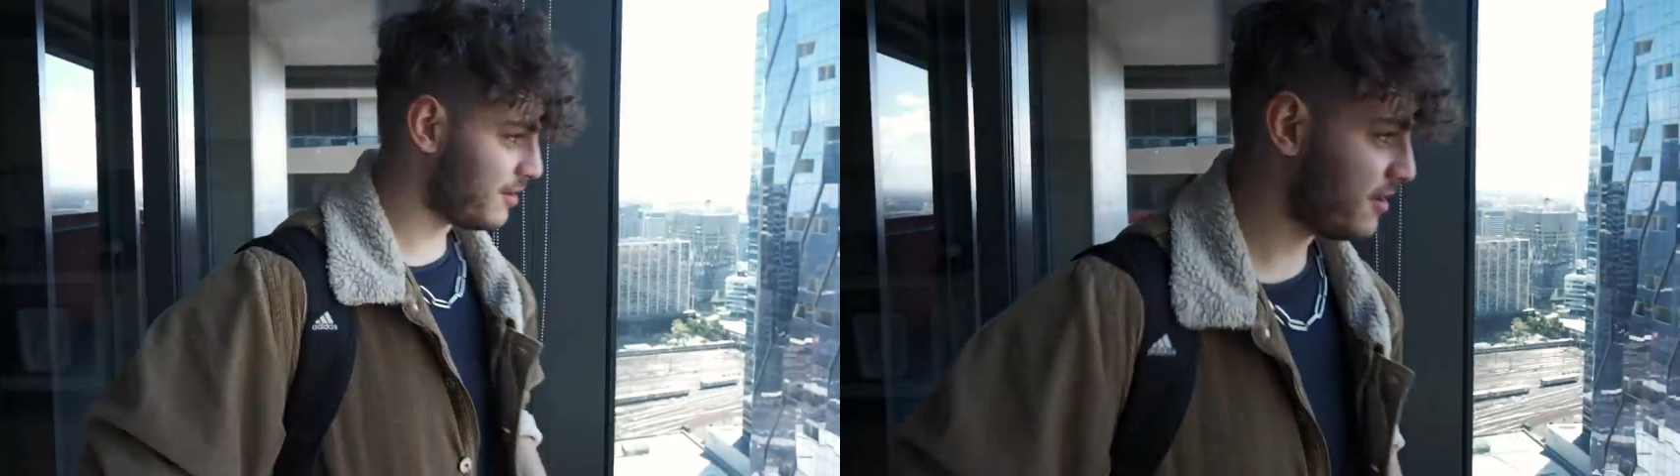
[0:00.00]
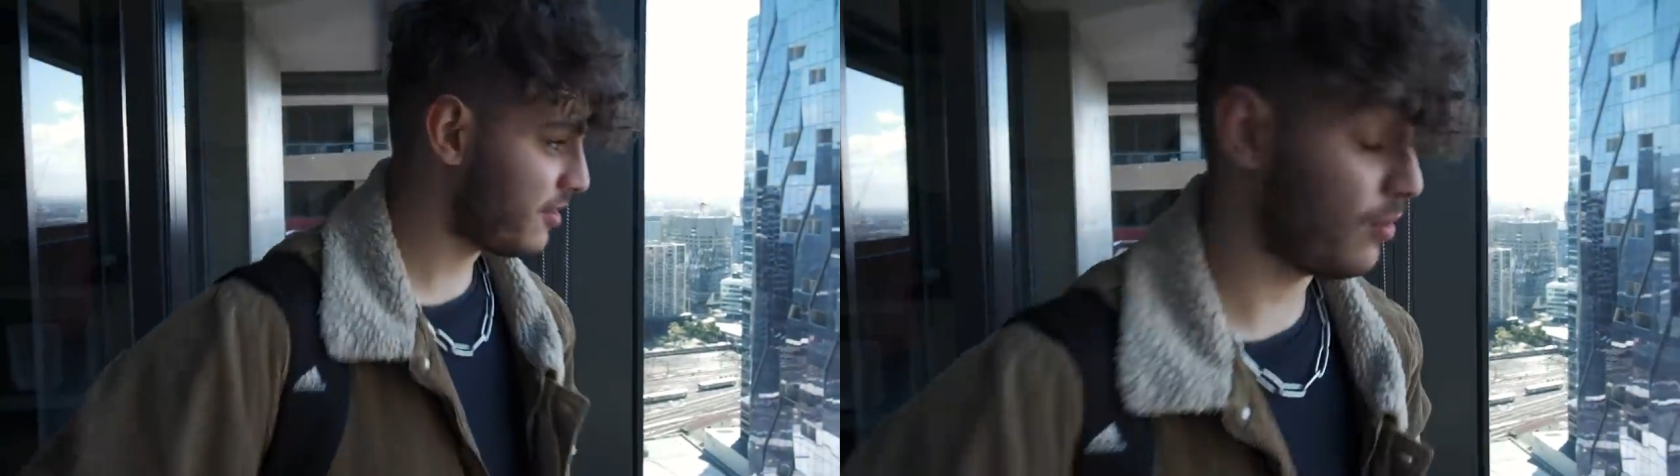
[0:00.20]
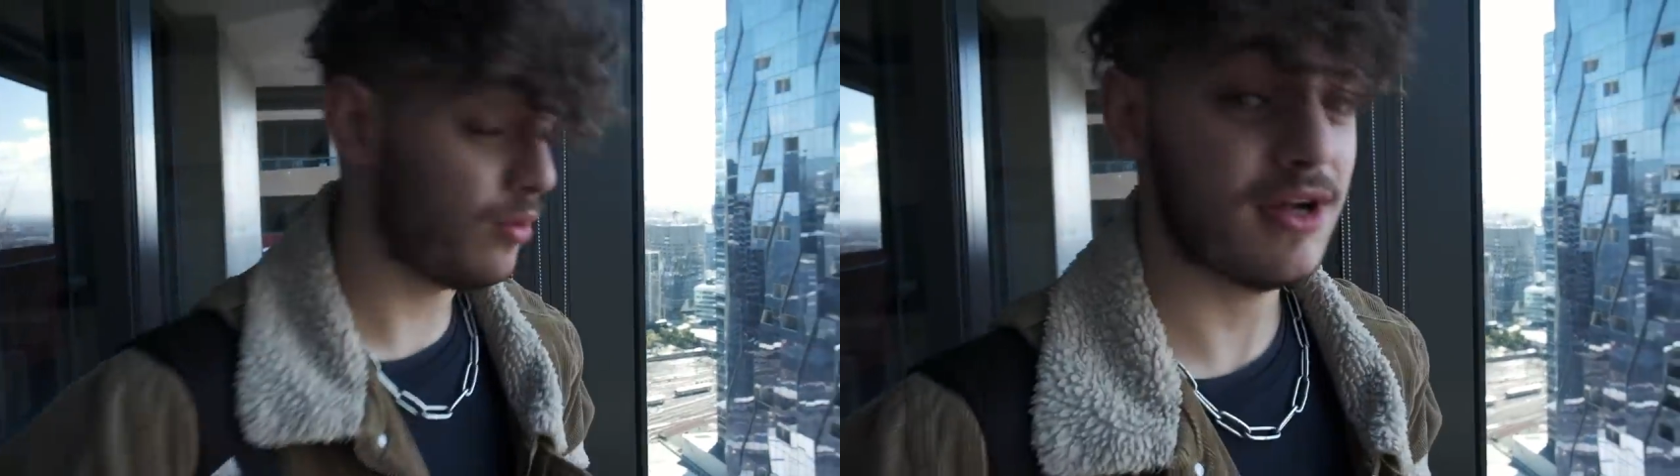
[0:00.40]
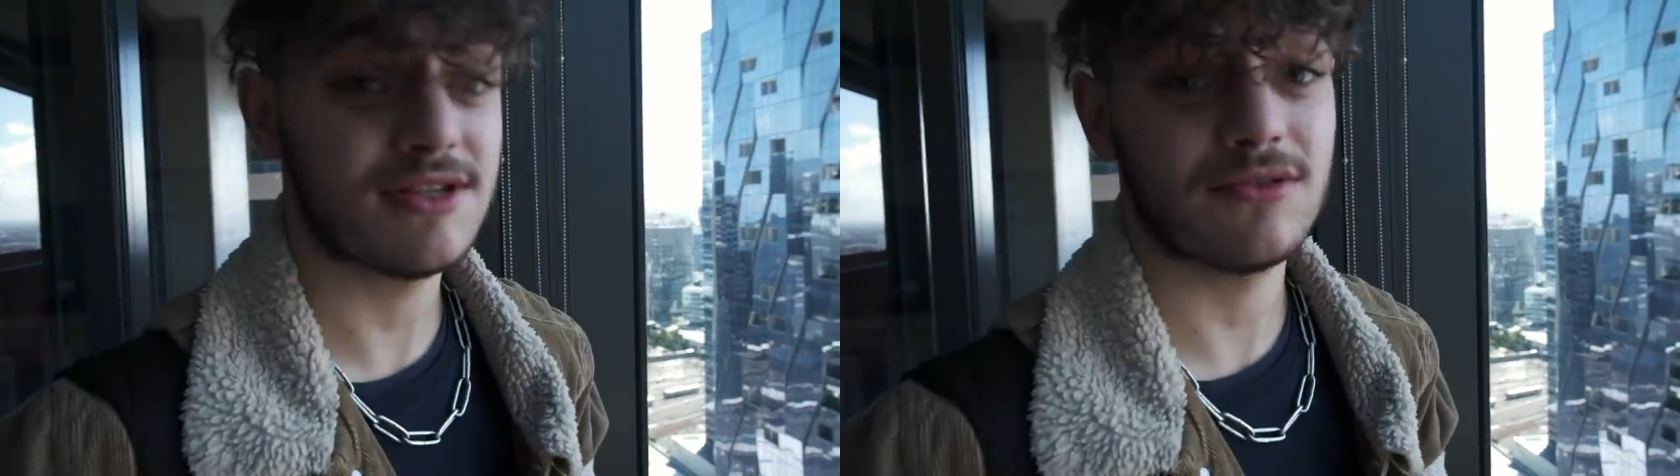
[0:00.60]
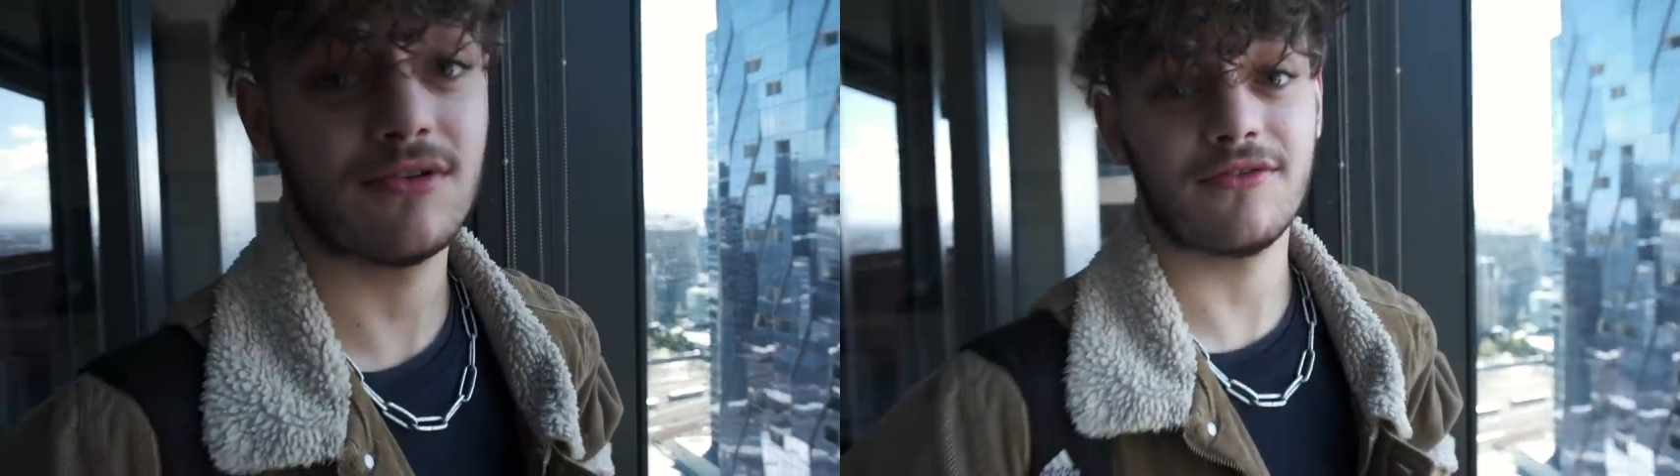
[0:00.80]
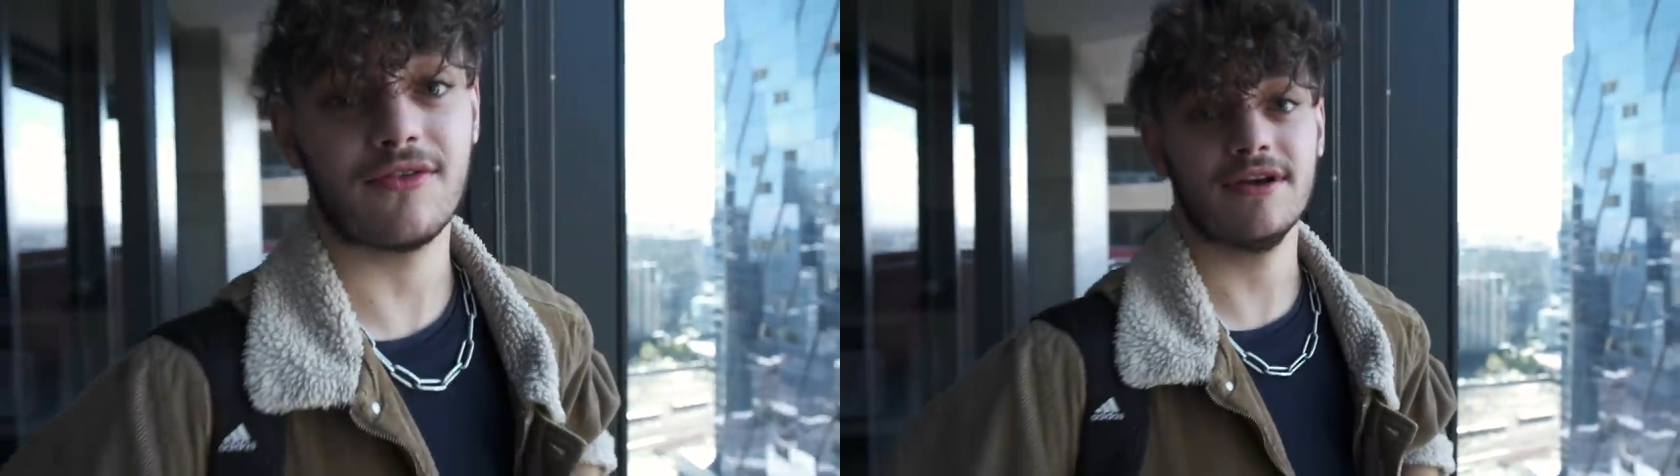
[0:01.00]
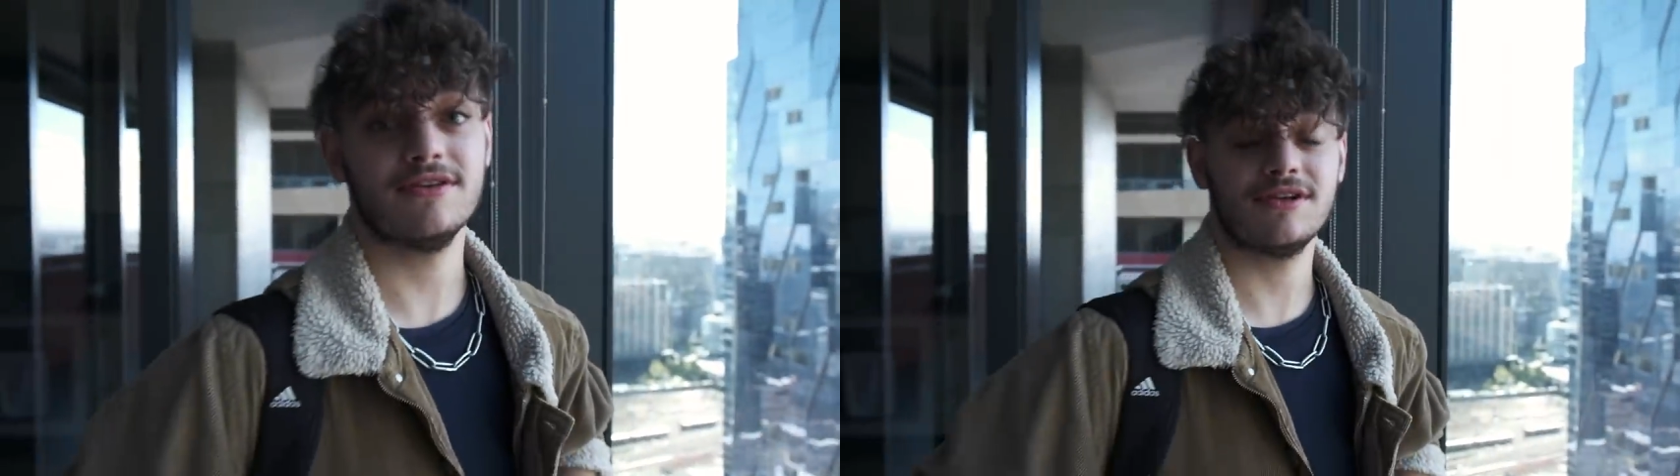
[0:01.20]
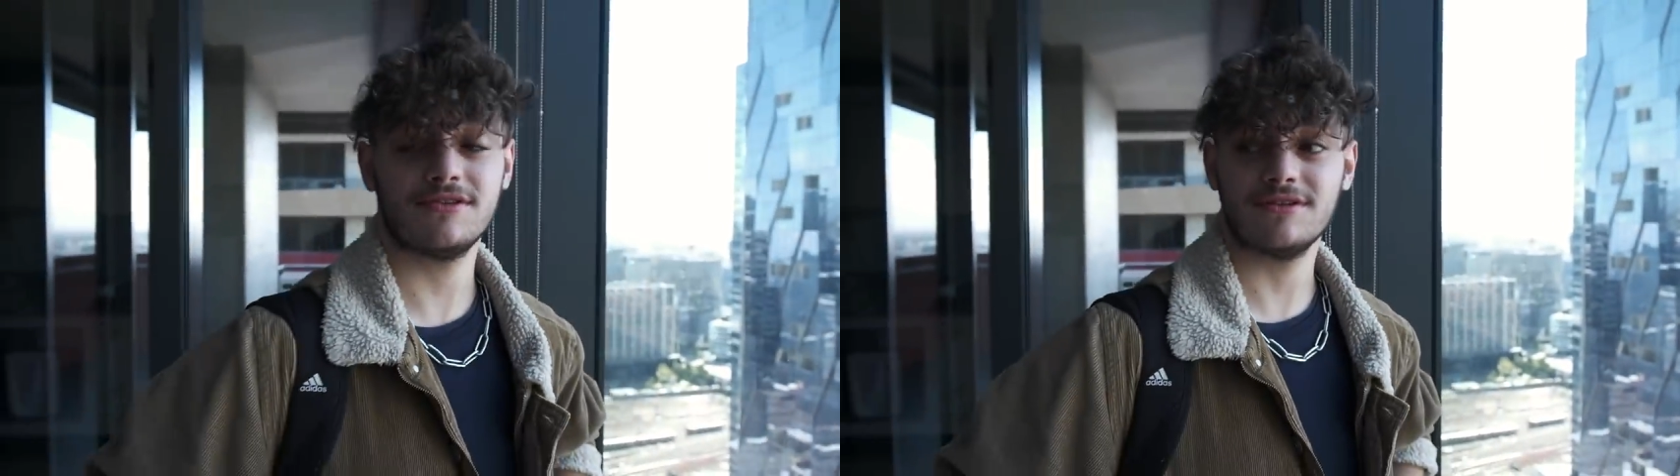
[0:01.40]
I thought I saw a
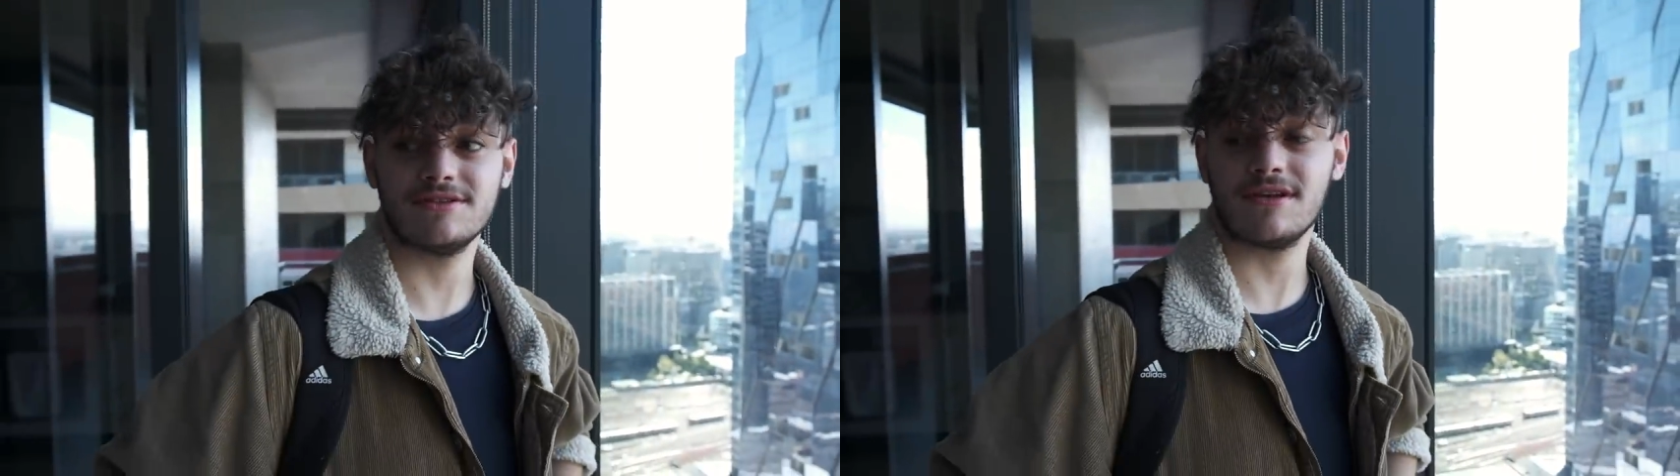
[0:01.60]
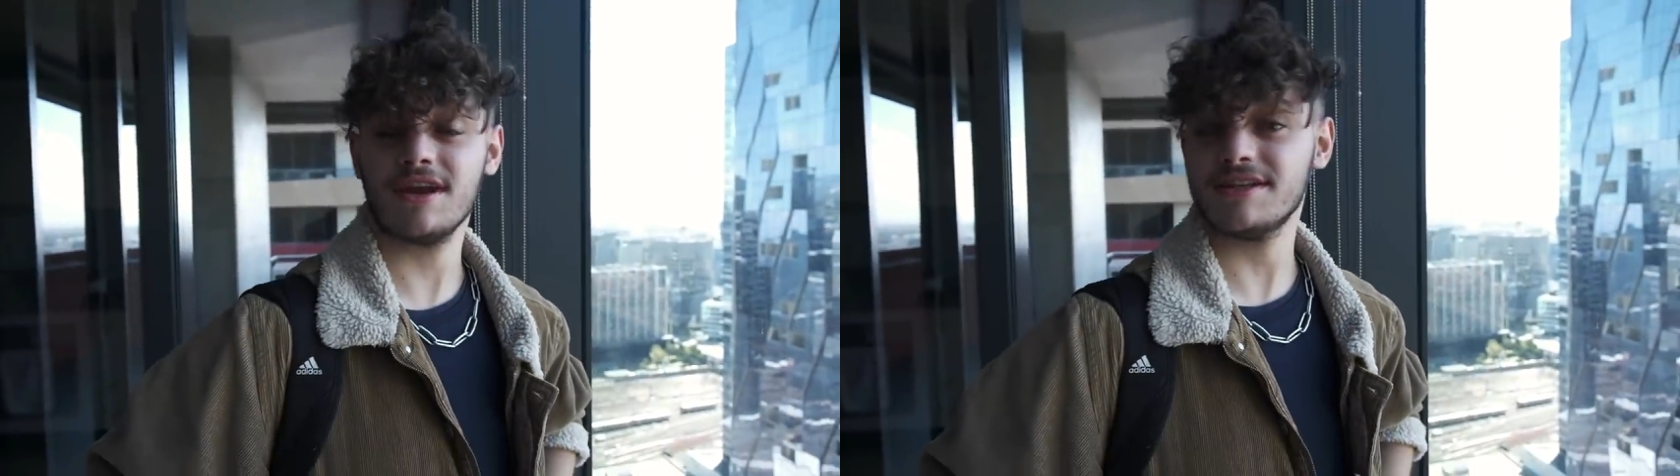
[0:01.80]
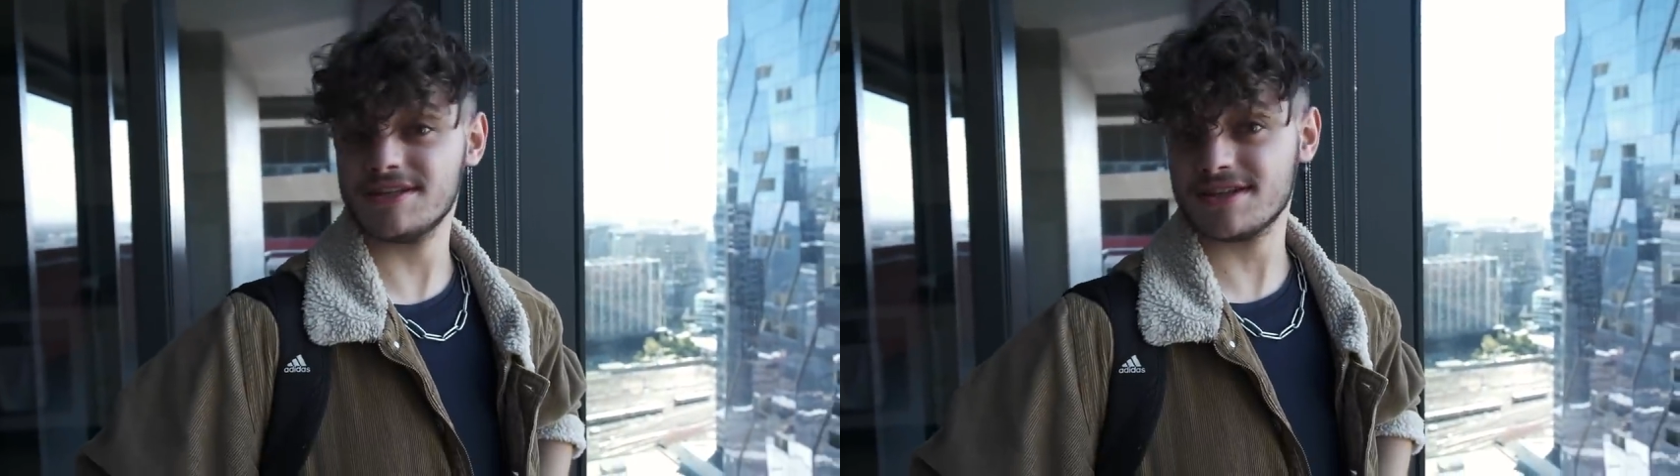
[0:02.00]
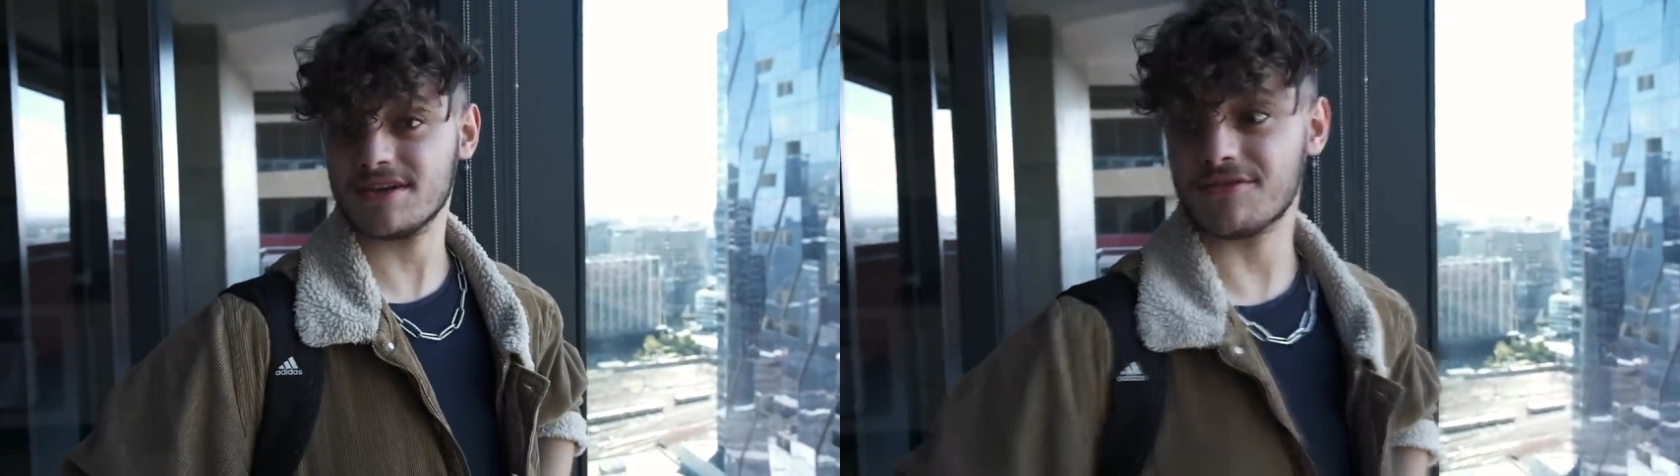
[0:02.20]
friend and it turns out I did see a